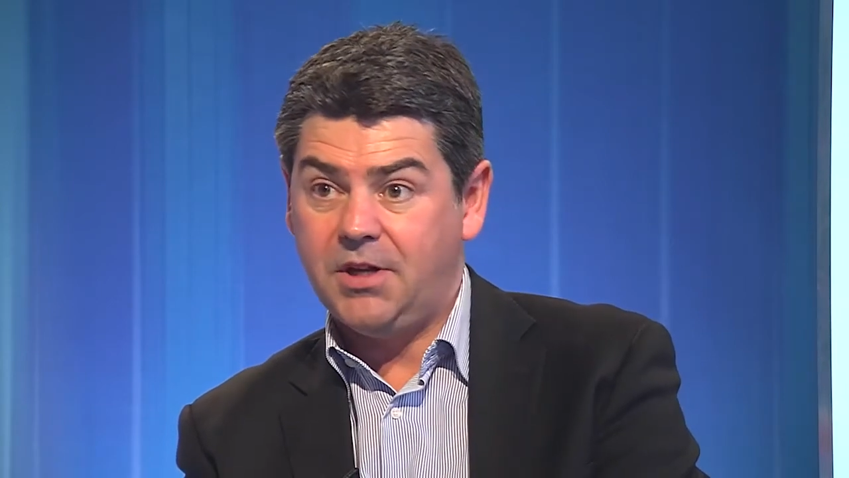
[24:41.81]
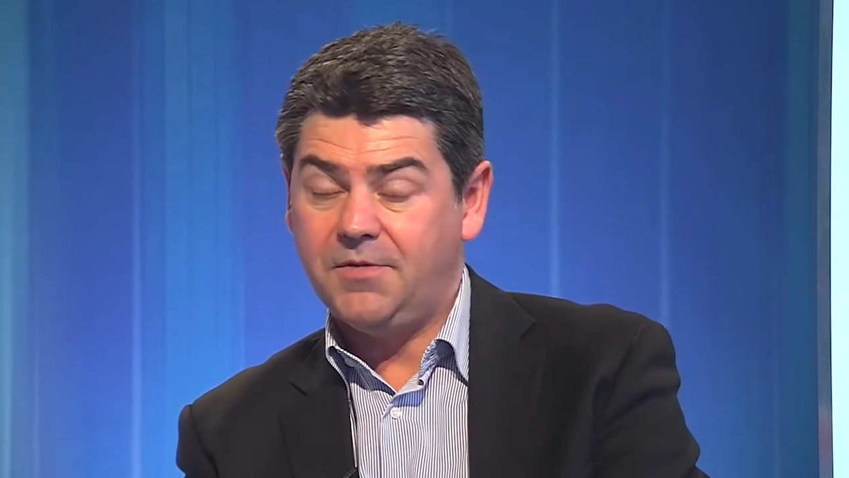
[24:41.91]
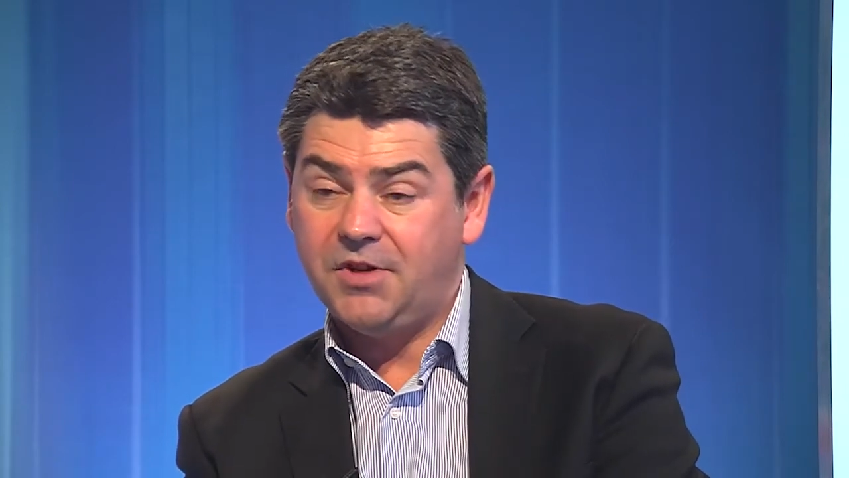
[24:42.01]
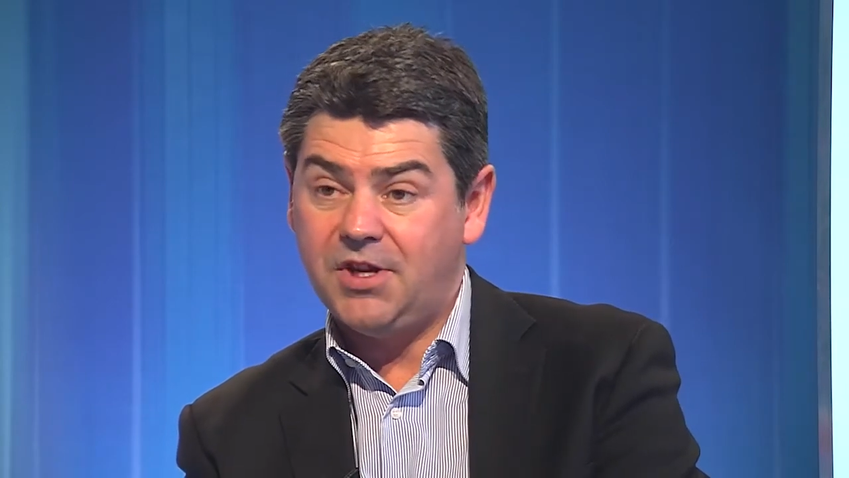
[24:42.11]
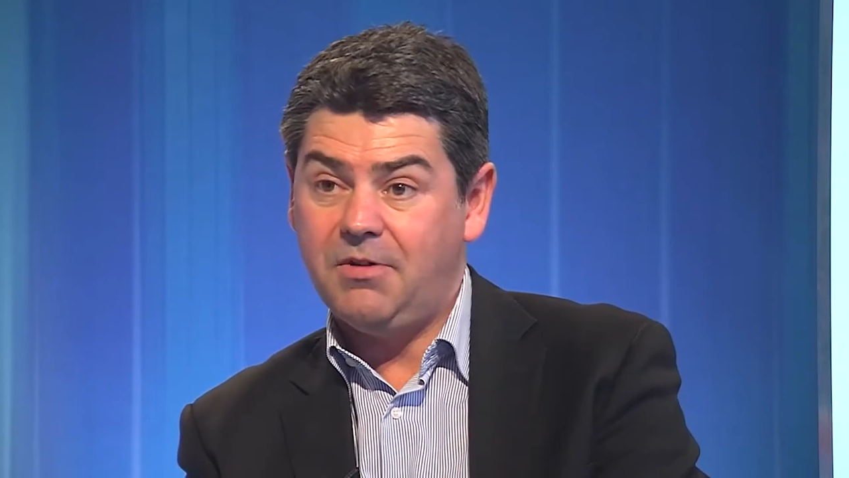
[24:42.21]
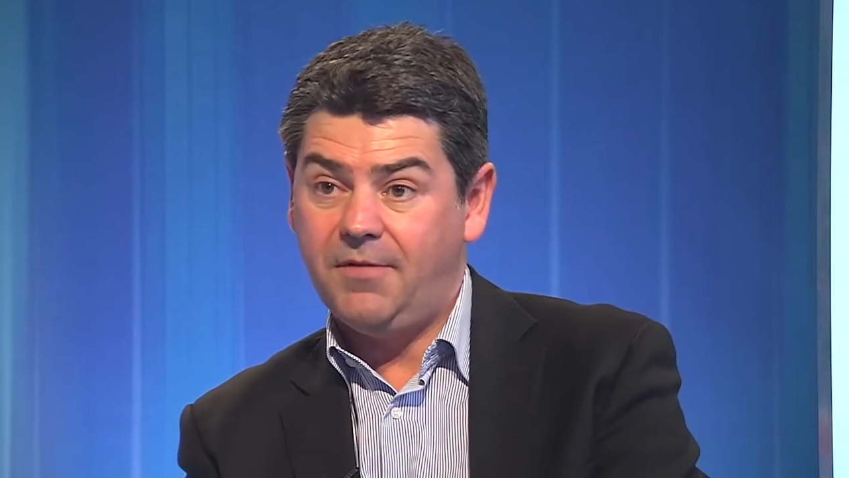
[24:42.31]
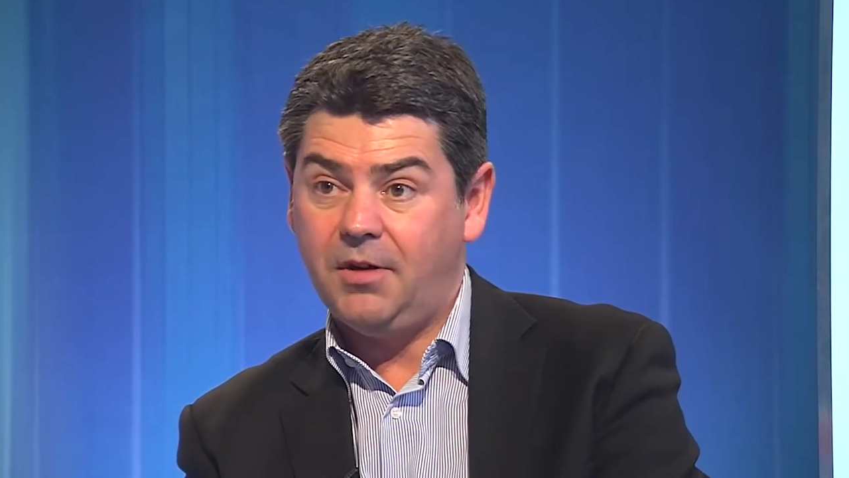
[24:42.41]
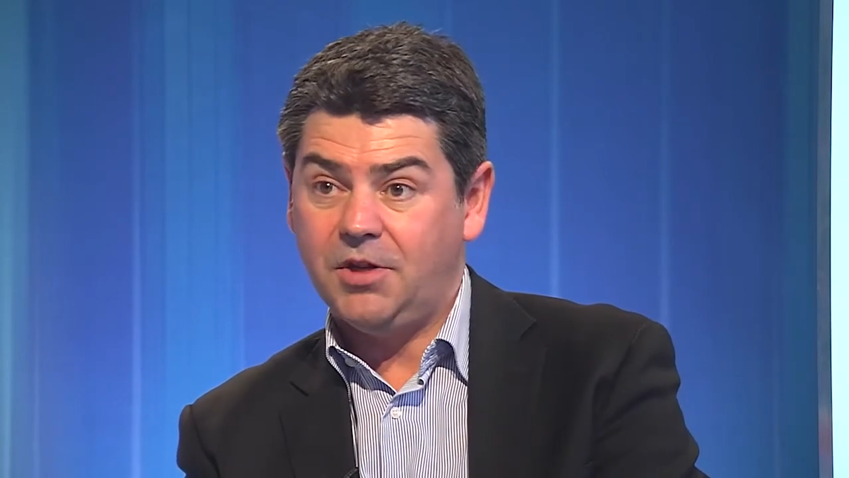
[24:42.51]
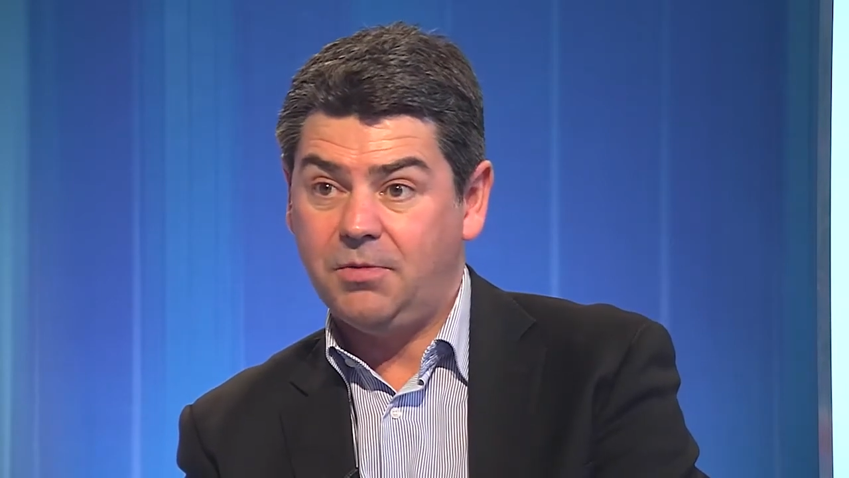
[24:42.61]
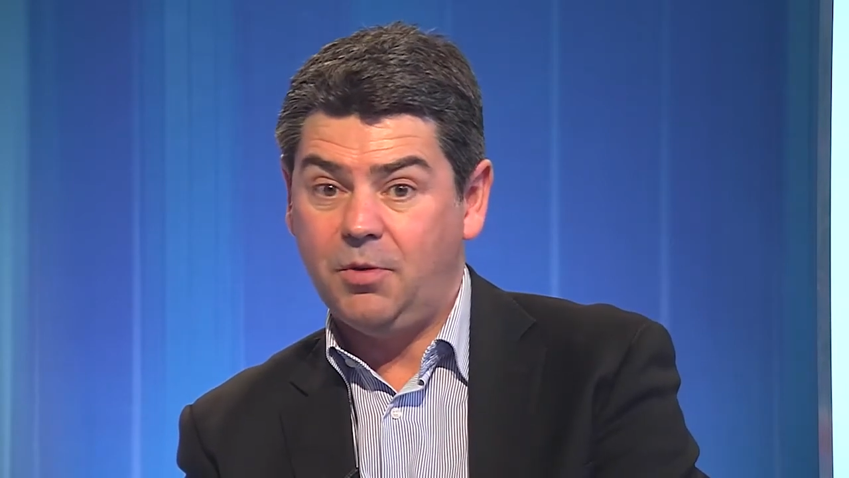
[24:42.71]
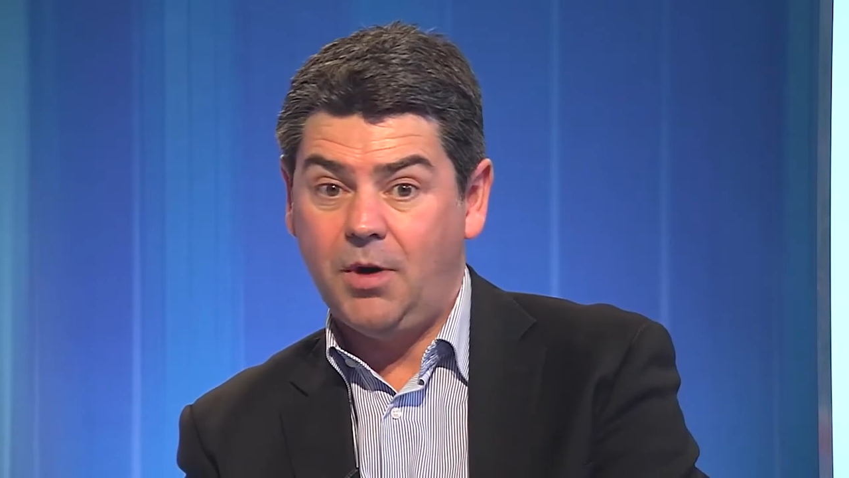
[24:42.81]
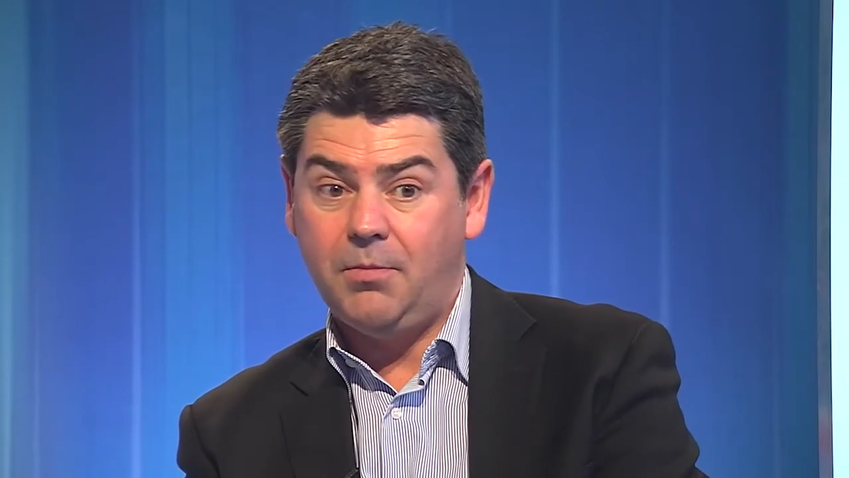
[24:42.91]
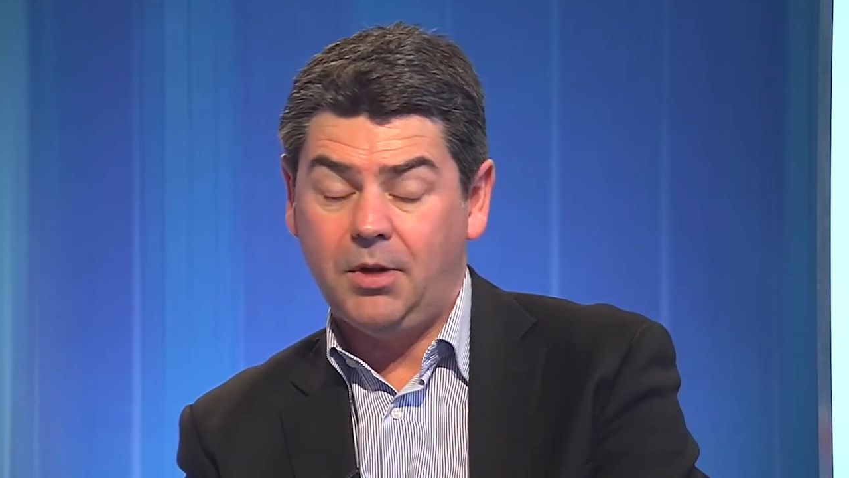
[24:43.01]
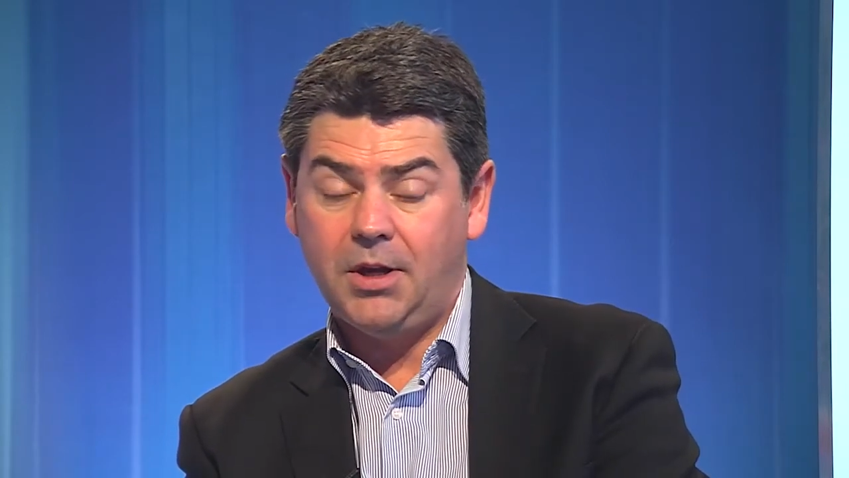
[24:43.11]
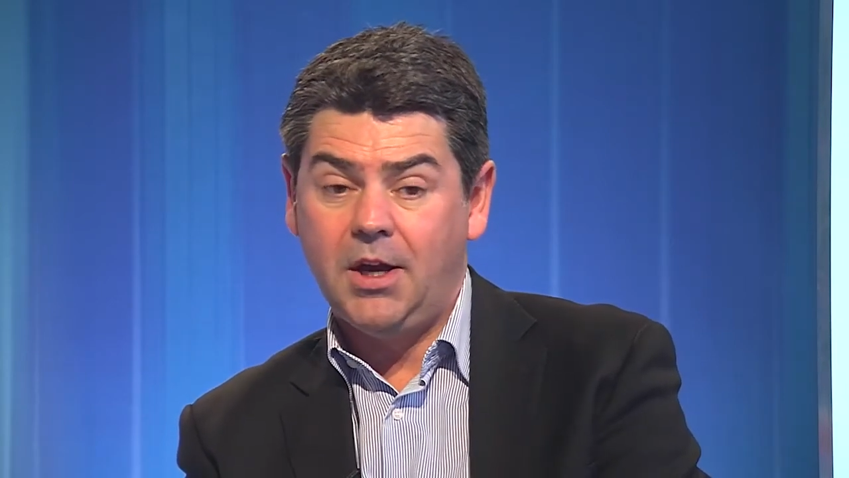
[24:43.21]
is for the semi-finals to be at
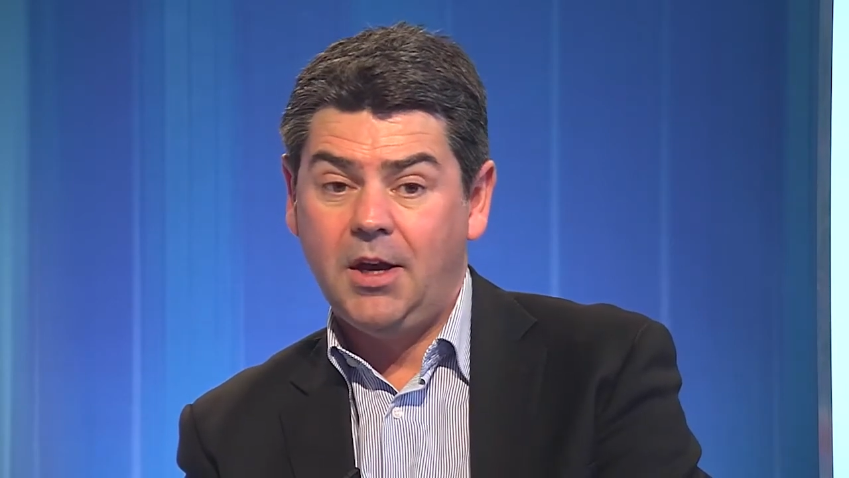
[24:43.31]
Wembley.